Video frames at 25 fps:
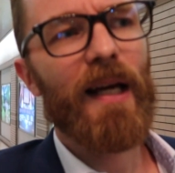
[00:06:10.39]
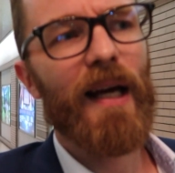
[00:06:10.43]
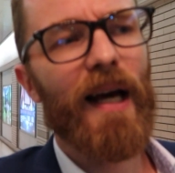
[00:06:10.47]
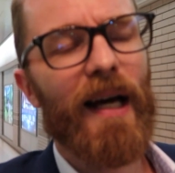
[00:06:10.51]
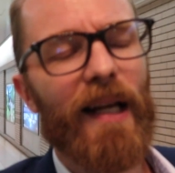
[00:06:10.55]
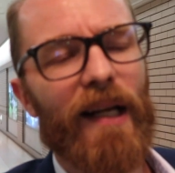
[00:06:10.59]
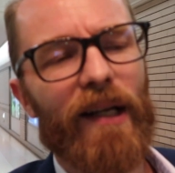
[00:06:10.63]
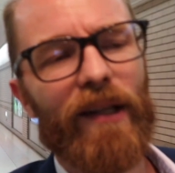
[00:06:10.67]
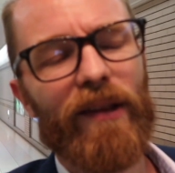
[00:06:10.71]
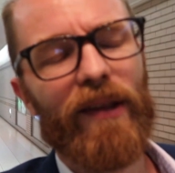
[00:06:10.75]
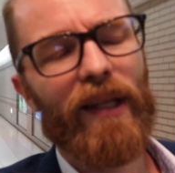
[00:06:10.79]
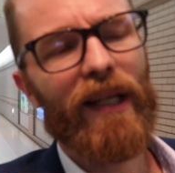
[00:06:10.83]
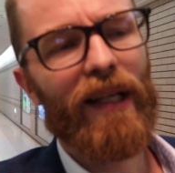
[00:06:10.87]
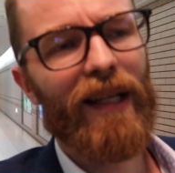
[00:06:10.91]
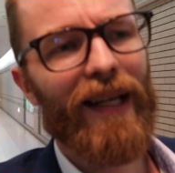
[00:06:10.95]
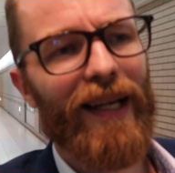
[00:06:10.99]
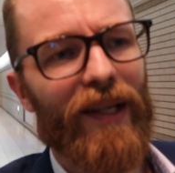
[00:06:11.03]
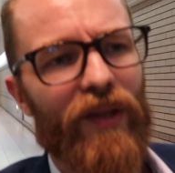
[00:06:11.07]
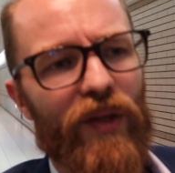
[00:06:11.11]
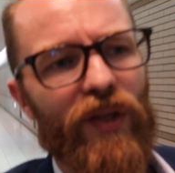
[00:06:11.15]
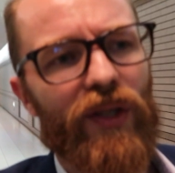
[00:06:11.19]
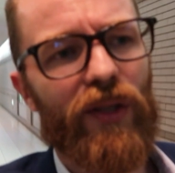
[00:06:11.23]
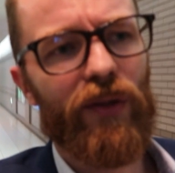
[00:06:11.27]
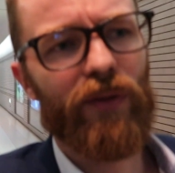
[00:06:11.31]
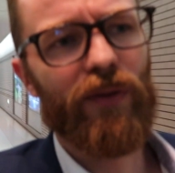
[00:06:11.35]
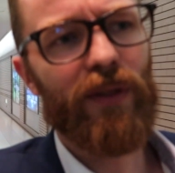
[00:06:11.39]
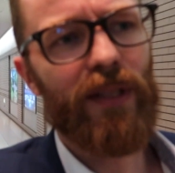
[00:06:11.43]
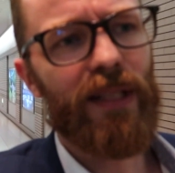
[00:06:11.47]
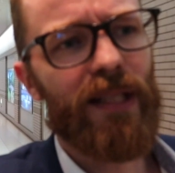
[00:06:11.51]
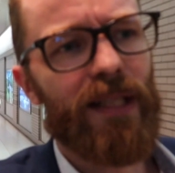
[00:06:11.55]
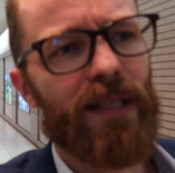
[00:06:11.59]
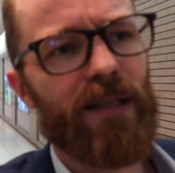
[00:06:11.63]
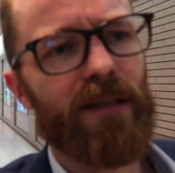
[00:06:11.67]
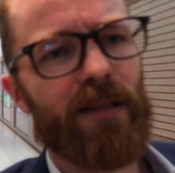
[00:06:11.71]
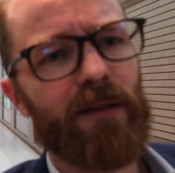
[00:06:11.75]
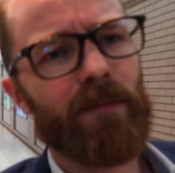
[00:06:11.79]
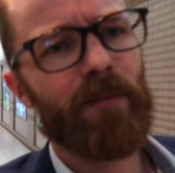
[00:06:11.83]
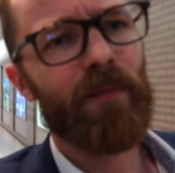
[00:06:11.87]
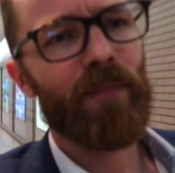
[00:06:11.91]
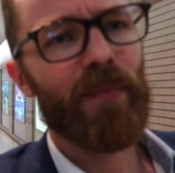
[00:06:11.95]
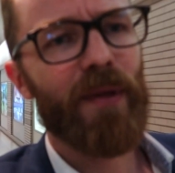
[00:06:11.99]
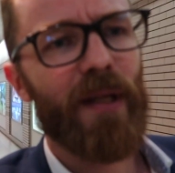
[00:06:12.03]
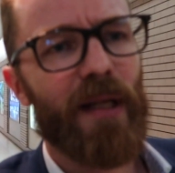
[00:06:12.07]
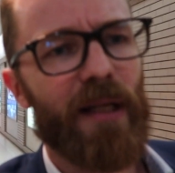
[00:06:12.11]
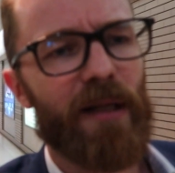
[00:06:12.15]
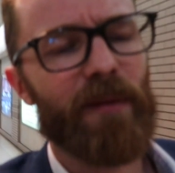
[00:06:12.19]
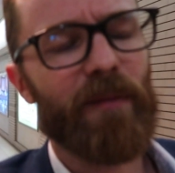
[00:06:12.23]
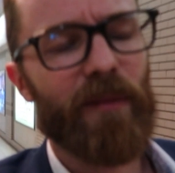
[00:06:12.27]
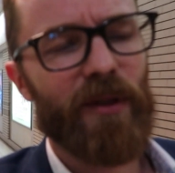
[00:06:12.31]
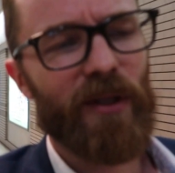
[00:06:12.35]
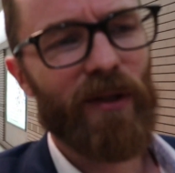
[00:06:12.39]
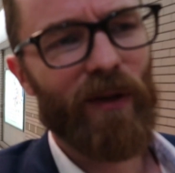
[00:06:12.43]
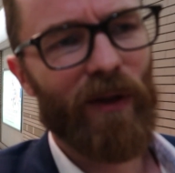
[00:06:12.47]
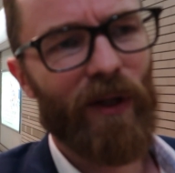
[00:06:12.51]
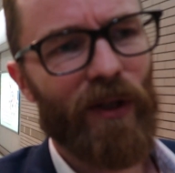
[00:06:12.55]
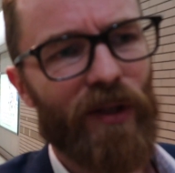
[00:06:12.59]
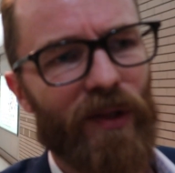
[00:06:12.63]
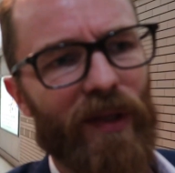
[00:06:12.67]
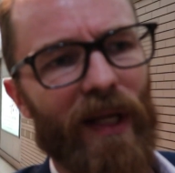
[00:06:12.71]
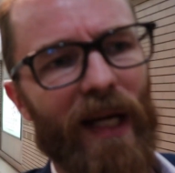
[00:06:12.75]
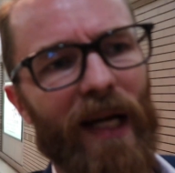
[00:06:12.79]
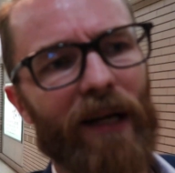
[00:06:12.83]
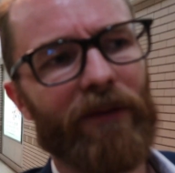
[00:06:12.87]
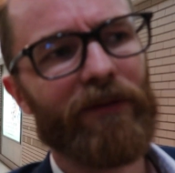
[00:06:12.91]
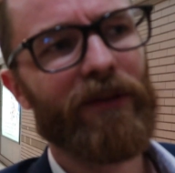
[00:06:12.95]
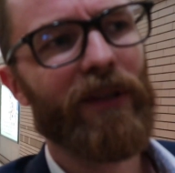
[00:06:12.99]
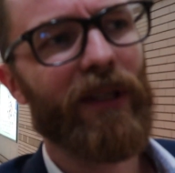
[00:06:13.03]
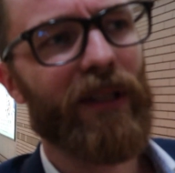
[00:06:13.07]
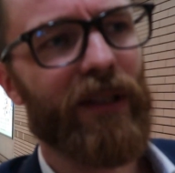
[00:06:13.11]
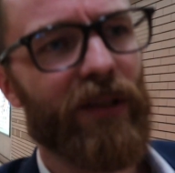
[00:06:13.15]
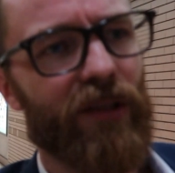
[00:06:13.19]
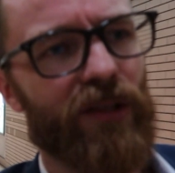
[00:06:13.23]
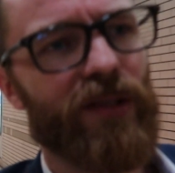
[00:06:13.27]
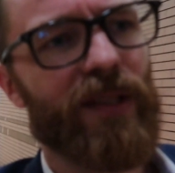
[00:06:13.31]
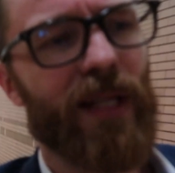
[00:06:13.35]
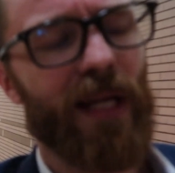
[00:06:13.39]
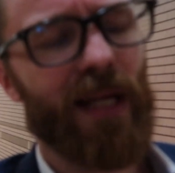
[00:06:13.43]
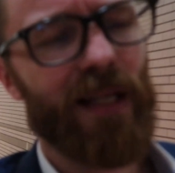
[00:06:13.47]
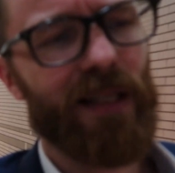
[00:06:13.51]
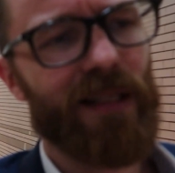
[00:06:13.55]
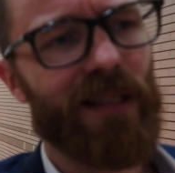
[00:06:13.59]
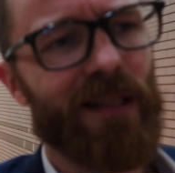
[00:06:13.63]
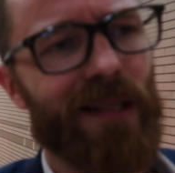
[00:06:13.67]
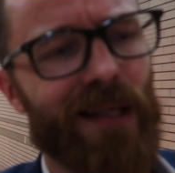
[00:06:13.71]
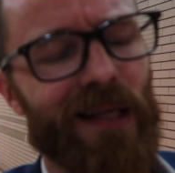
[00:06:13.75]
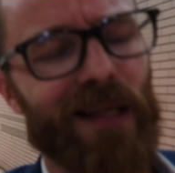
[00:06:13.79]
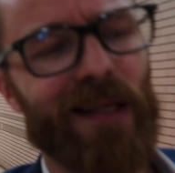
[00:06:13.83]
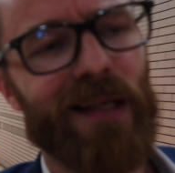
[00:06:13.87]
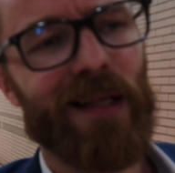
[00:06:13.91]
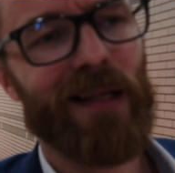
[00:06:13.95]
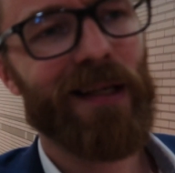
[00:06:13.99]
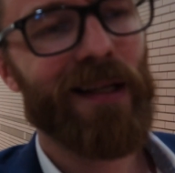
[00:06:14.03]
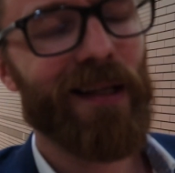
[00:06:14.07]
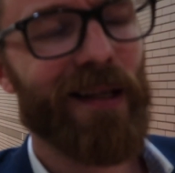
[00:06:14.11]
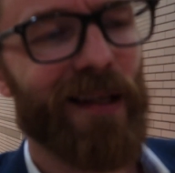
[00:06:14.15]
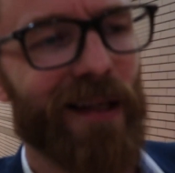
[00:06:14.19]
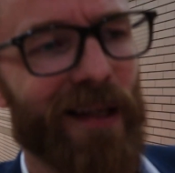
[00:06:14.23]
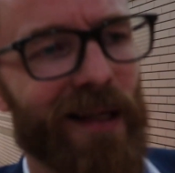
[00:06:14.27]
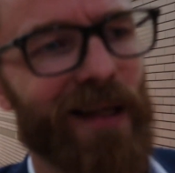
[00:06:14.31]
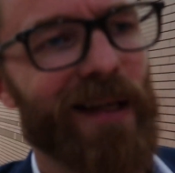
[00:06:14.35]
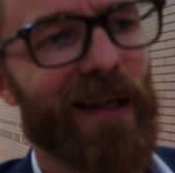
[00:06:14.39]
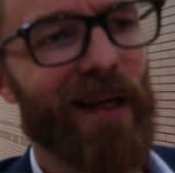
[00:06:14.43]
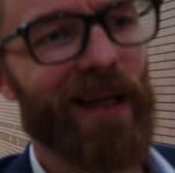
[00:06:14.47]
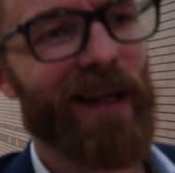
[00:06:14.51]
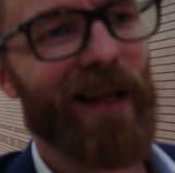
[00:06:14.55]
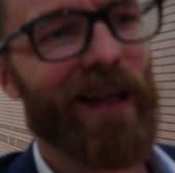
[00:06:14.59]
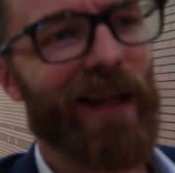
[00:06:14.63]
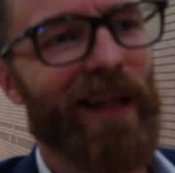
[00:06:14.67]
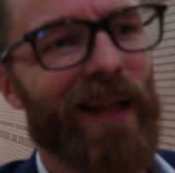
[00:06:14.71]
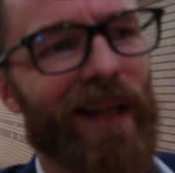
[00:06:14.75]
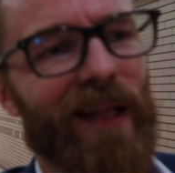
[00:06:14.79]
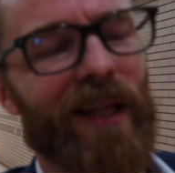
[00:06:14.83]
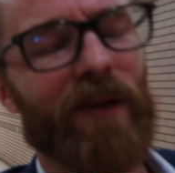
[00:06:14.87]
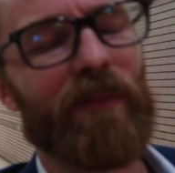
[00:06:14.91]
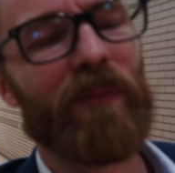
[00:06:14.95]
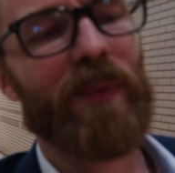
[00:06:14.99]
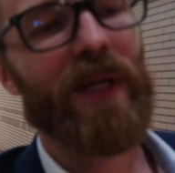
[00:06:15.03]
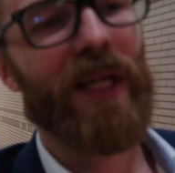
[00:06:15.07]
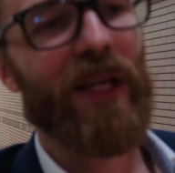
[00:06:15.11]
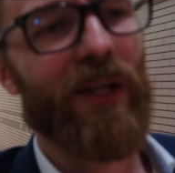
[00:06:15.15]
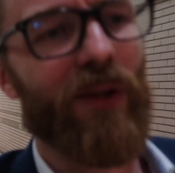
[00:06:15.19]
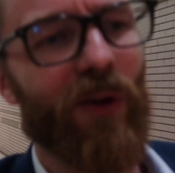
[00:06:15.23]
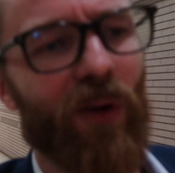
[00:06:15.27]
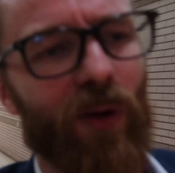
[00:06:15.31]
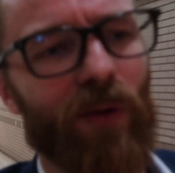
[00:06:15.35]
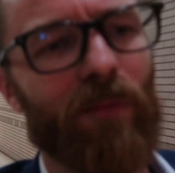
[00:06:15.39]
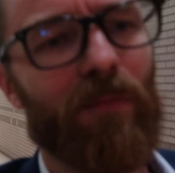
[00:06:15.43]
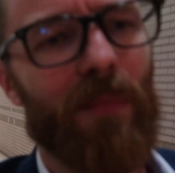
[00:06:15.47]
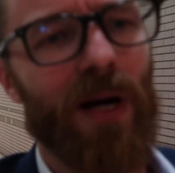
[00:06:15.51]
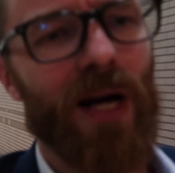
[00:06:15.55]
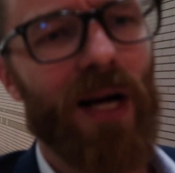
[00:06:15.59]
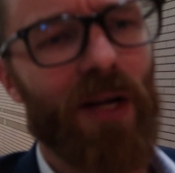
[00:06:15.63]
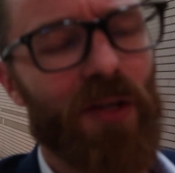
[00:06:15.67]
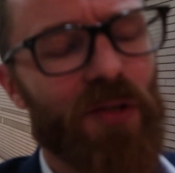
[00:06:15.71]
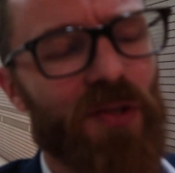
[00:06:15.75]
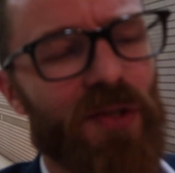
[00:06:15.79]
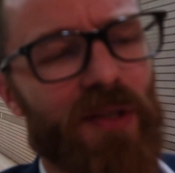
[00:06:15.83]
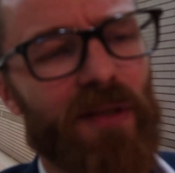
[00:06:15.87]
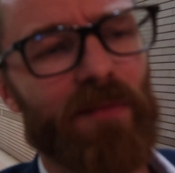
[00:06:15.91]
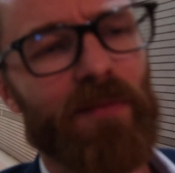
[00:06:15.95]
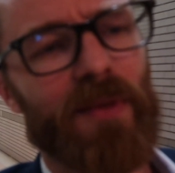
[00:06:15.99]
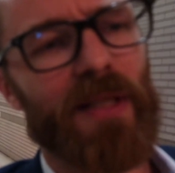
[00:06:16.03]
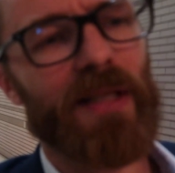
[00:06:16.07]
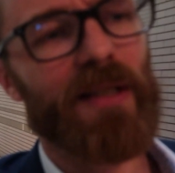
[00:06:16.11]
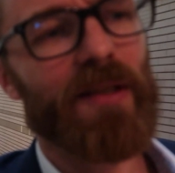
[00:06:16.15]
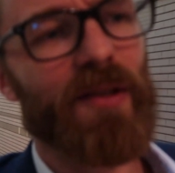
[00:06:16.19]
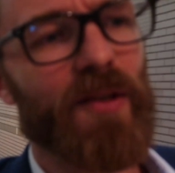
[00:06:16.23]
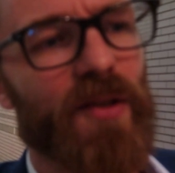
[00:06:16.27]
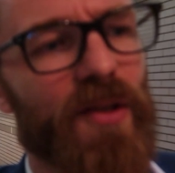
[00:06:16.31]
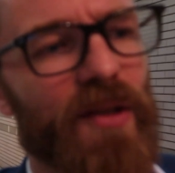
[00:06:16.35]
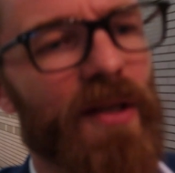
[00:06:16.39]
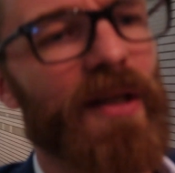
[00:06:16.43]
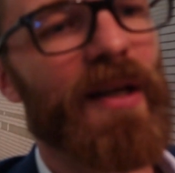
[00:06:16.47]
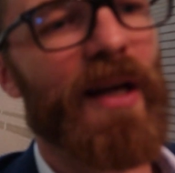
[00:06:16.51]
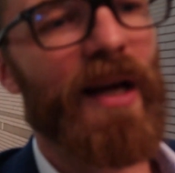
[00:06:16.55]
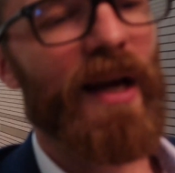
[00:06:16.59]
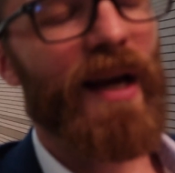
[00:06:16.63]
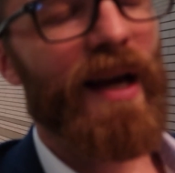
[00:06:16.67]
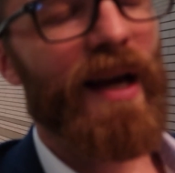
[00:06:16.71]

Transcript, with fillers: And I think as a good leader, um, you also have to understand that being your own master means